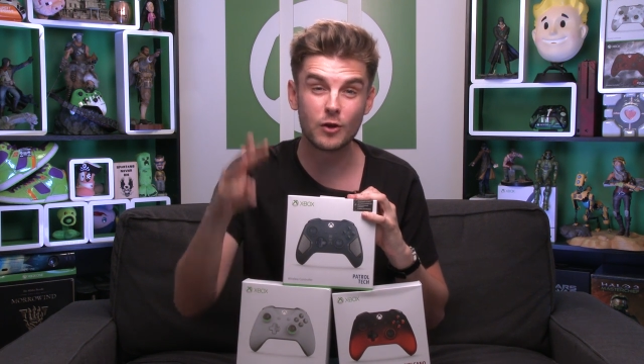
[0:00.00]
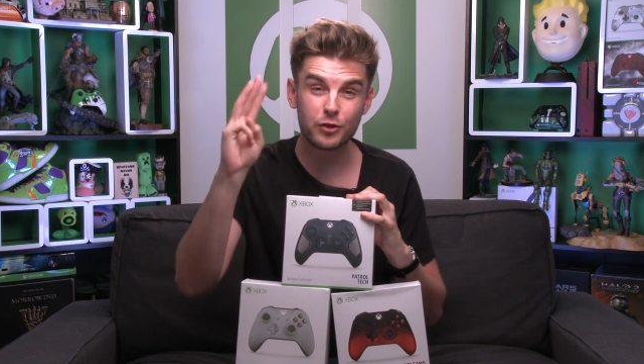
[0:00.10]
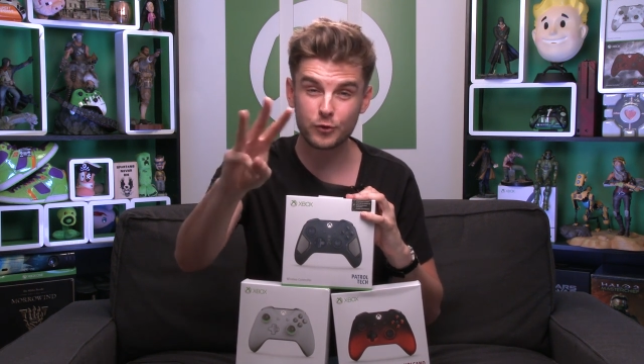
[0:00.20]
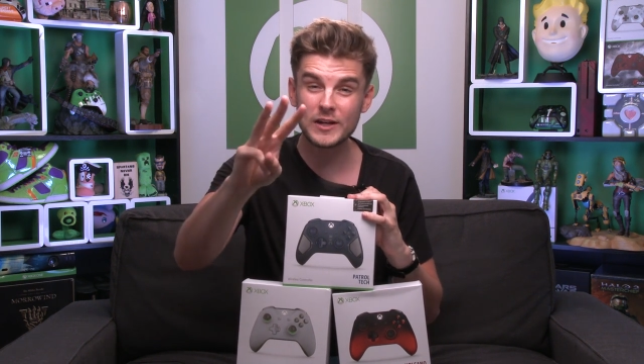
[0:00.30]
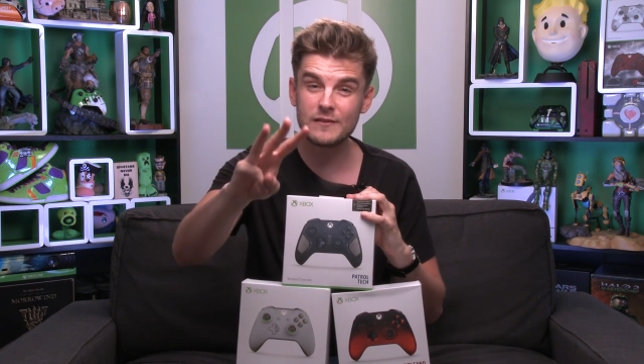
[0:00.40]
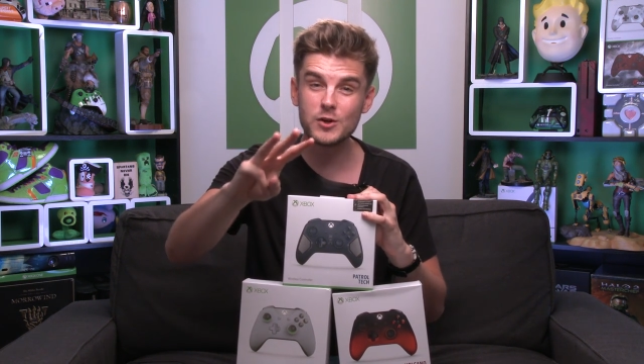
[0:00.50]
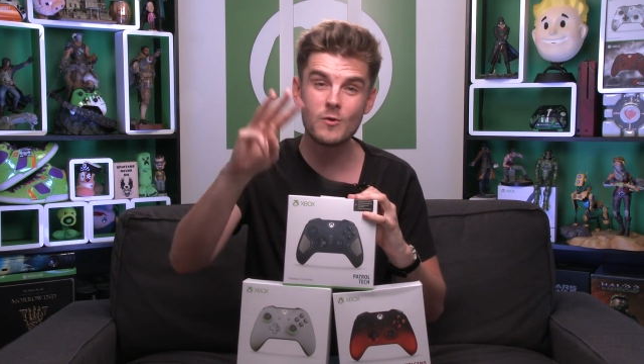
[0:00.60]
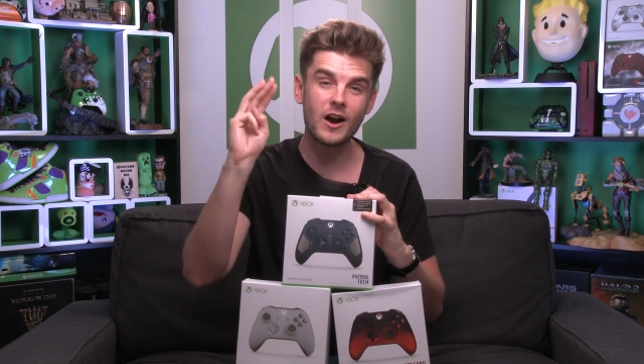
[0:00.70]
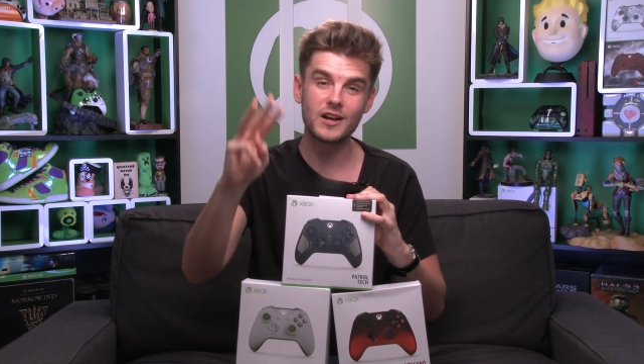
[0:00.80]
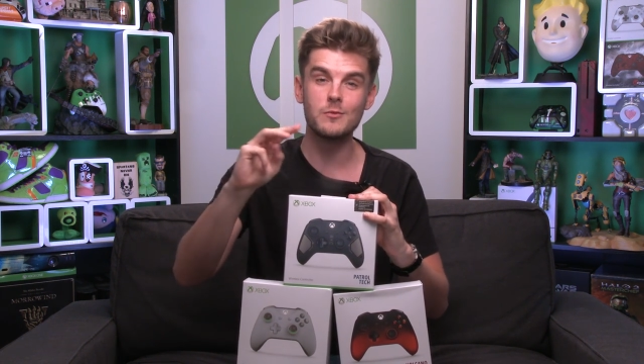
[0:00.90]
so three of
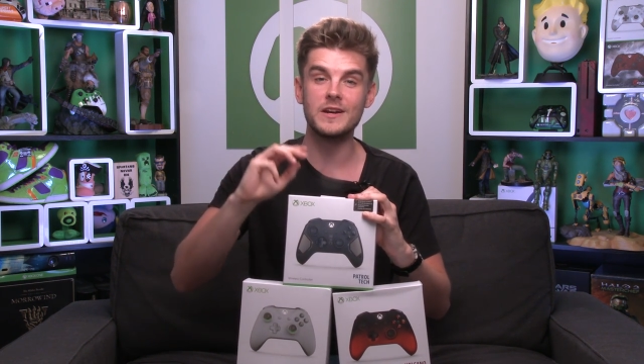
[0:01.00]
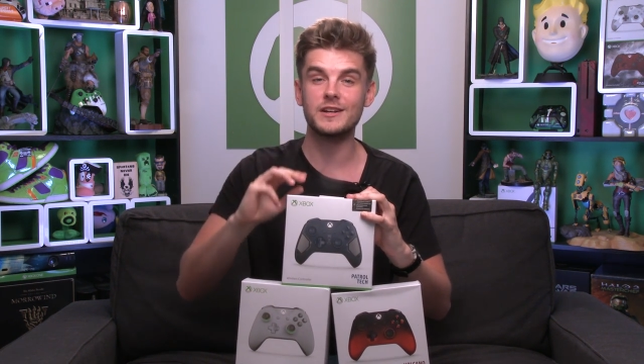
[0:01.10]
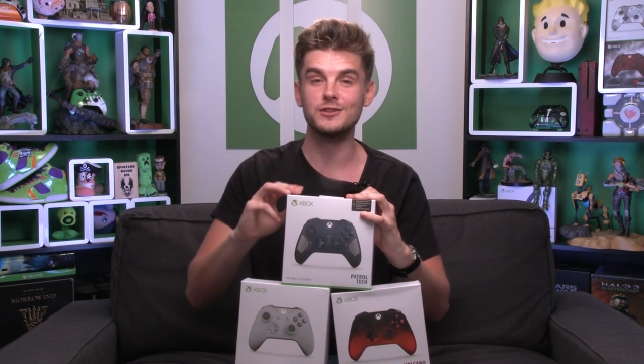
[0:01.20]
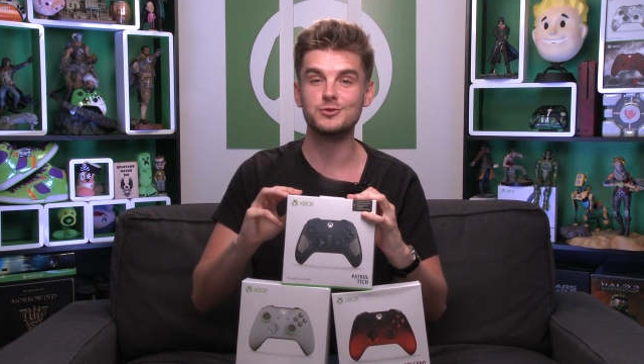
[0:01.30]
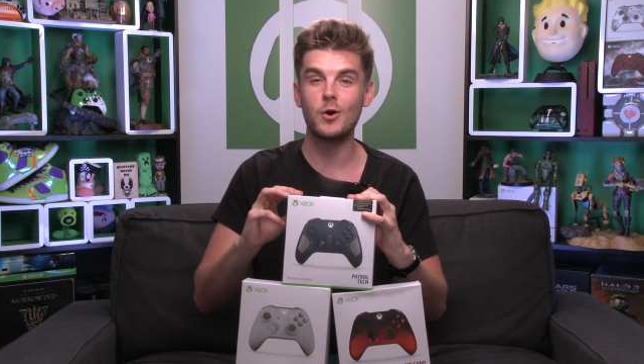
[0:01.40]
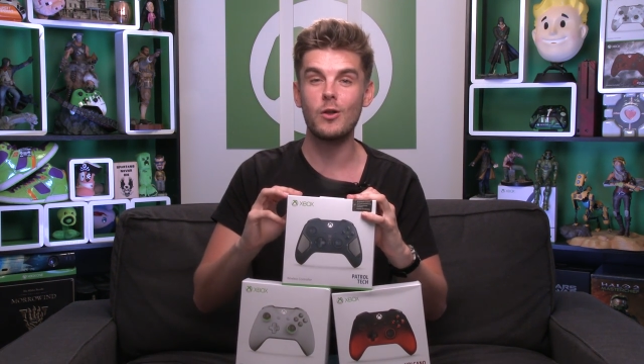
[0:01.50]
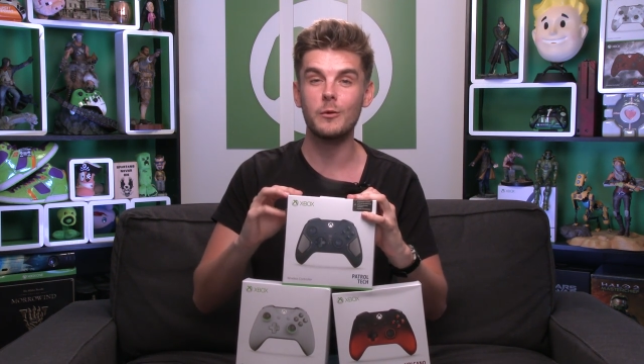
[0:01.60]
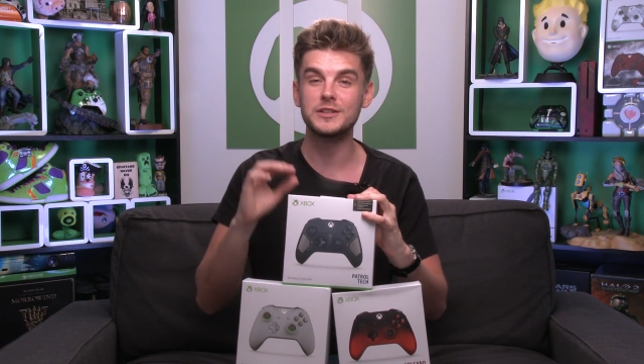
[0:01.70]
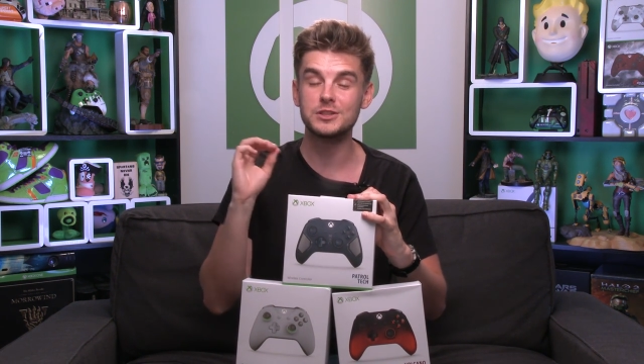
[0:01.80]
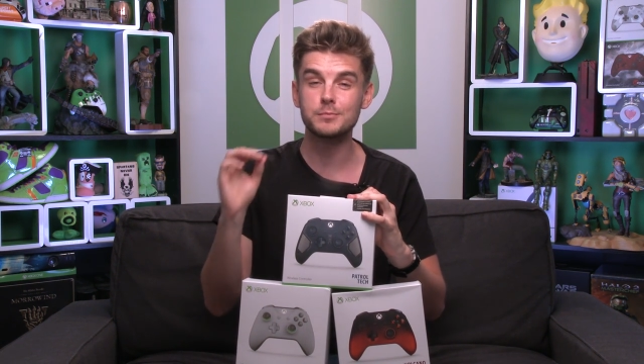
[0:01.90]
you are going to win a
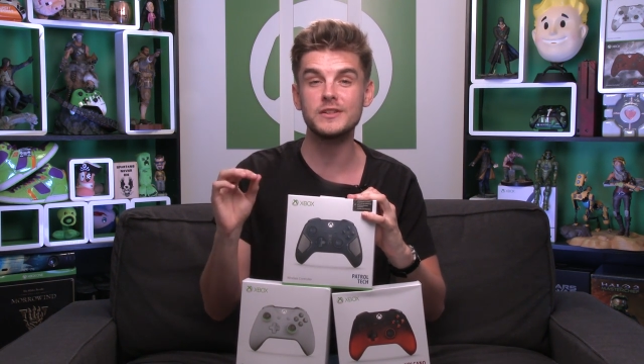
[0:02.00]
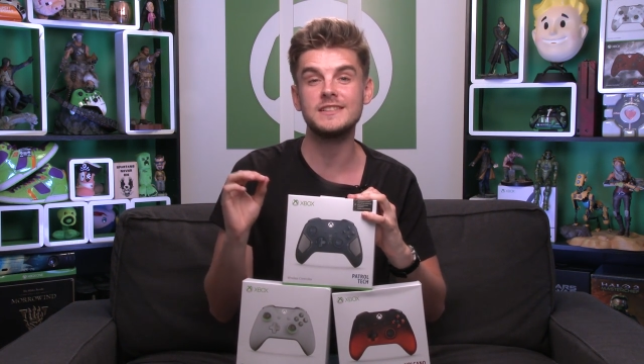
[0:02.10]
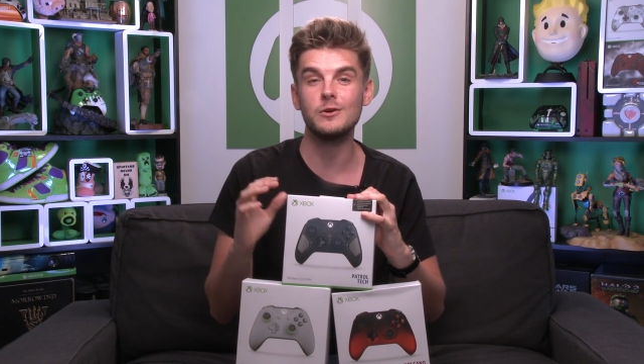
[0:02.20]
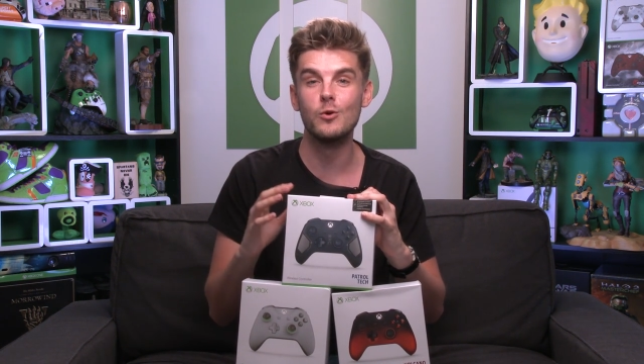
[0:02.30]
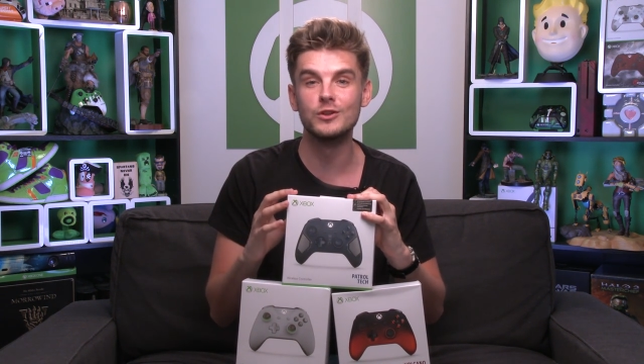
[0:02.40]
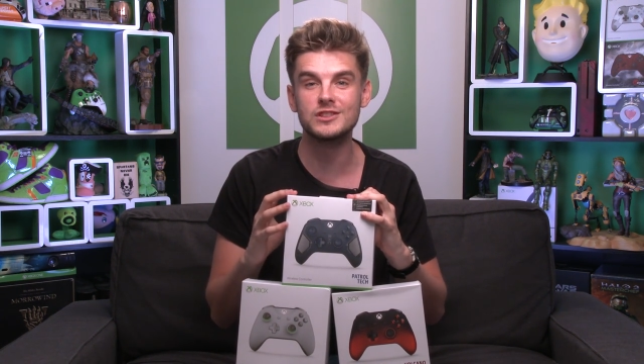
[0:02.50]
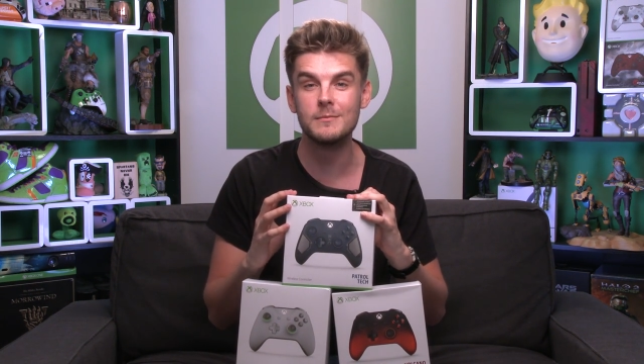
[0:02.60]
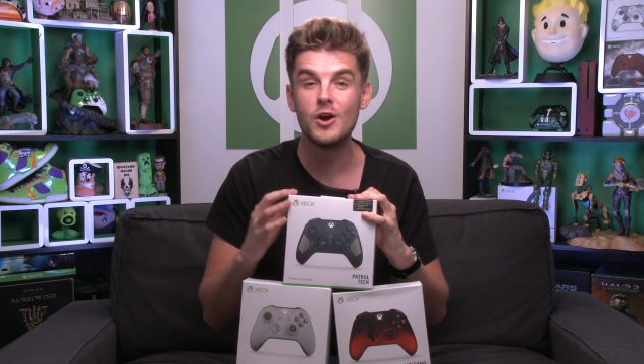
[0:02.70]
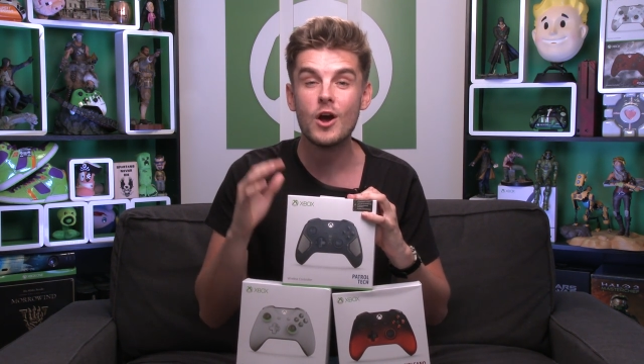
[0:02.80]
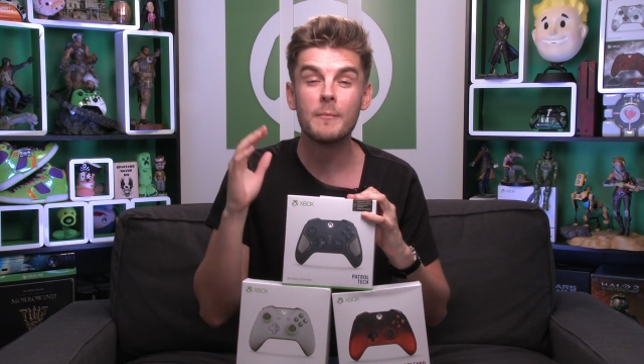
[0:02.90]
controller, which is pretty awesome,